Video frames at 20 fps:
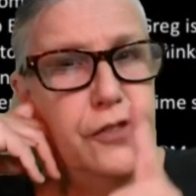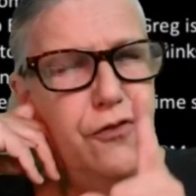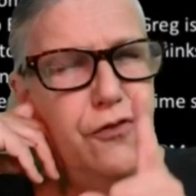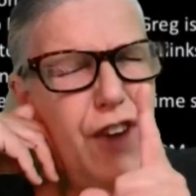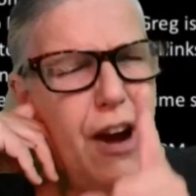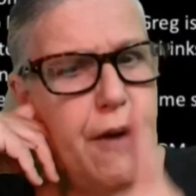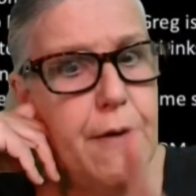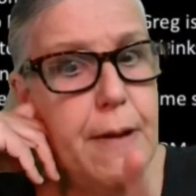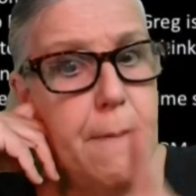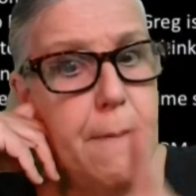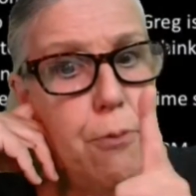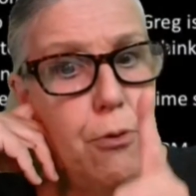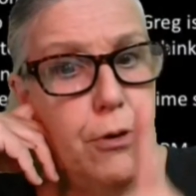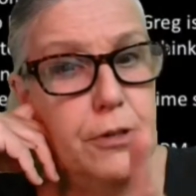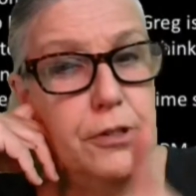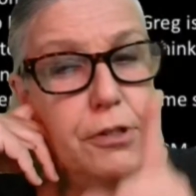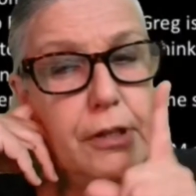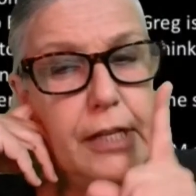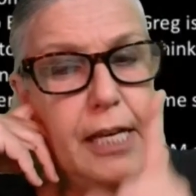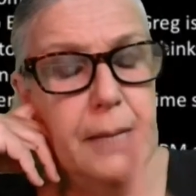very
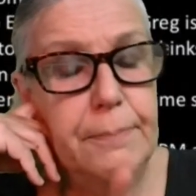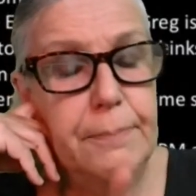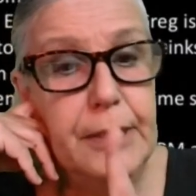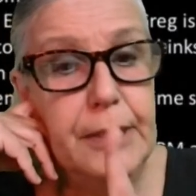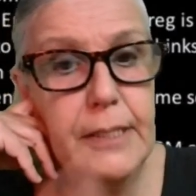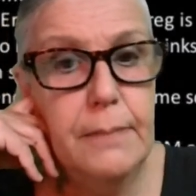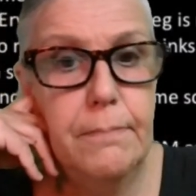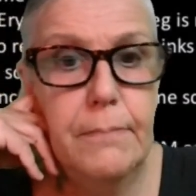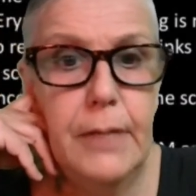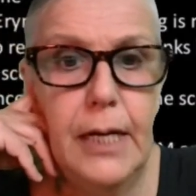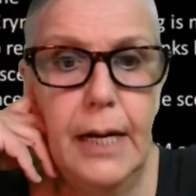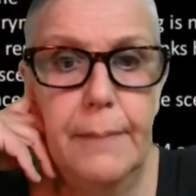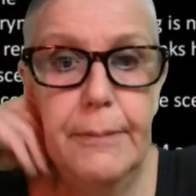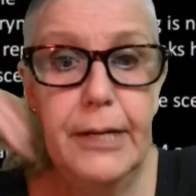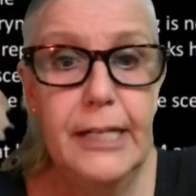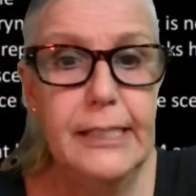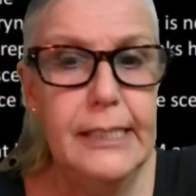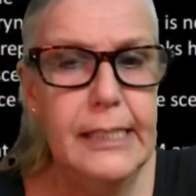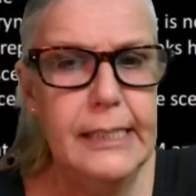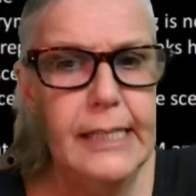important. So keep this in mind
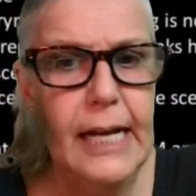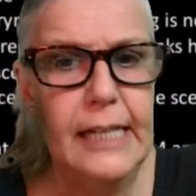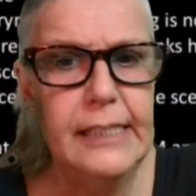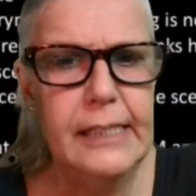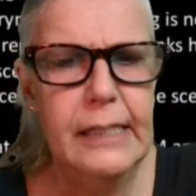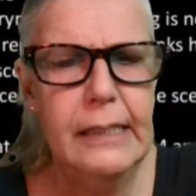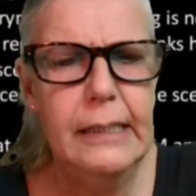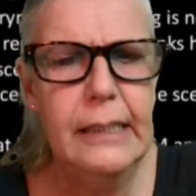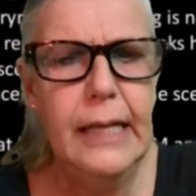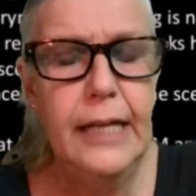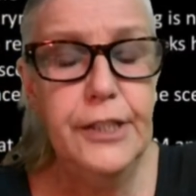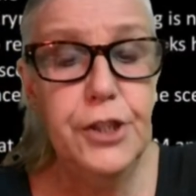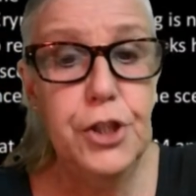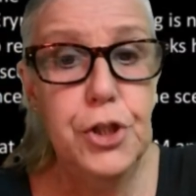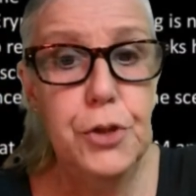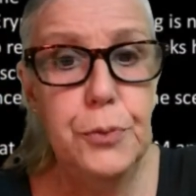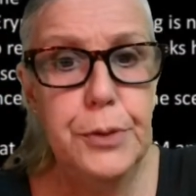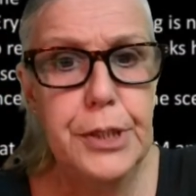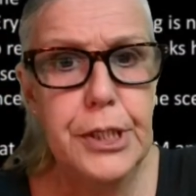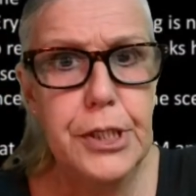because this has a lot to
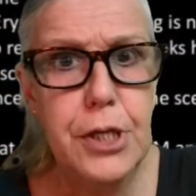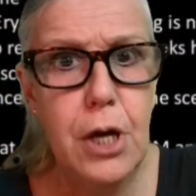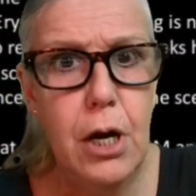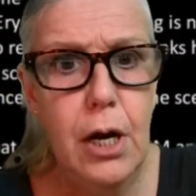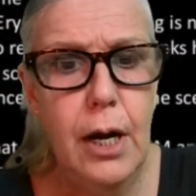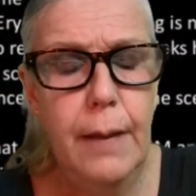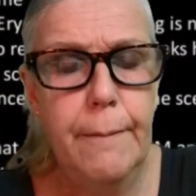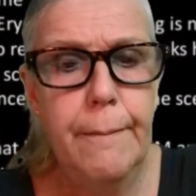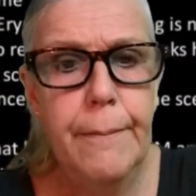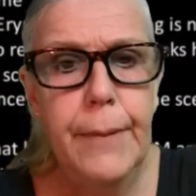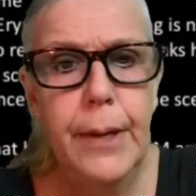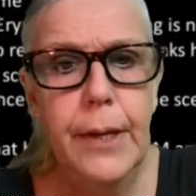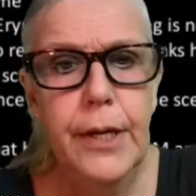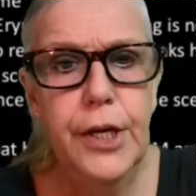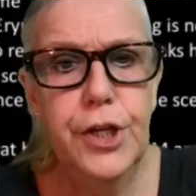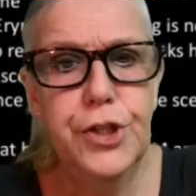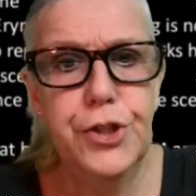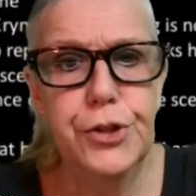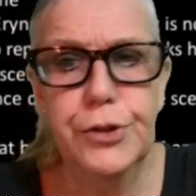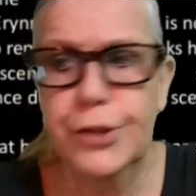do with the time
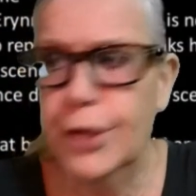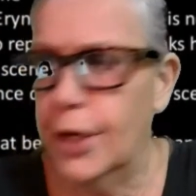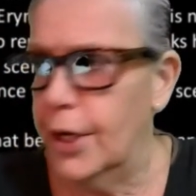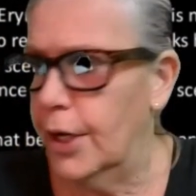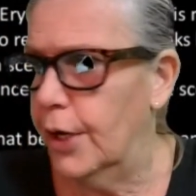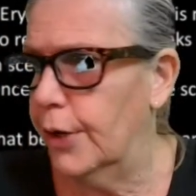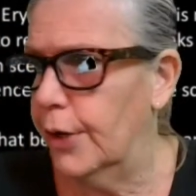issues.